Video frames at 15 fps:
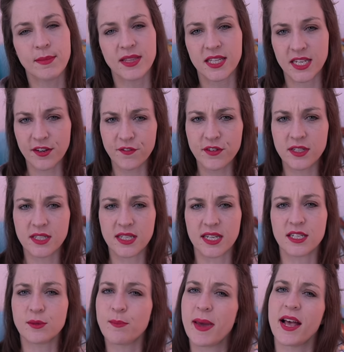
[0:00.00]
but the difference
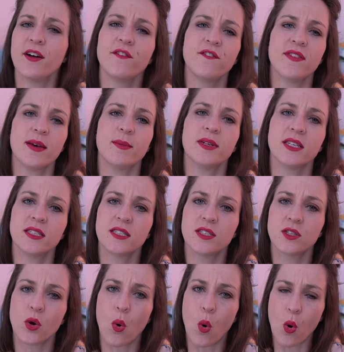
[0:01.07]
is male
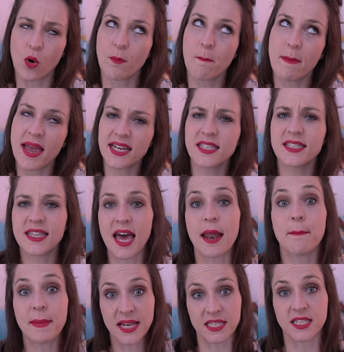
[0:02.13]
feminists augment
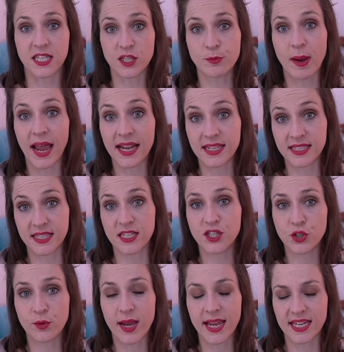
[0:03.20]
that message by
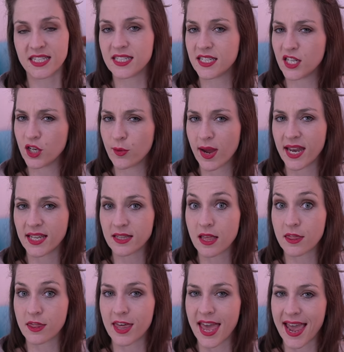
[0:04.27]
insinuating
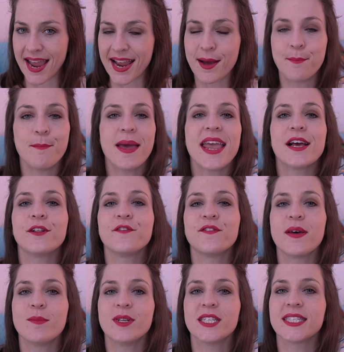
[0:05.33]
that they, a male
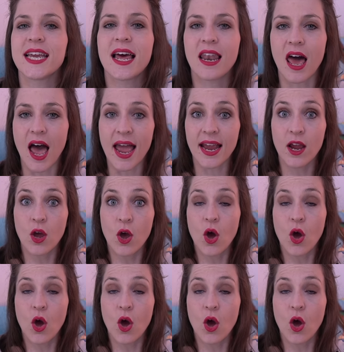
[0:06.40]
feminist ally,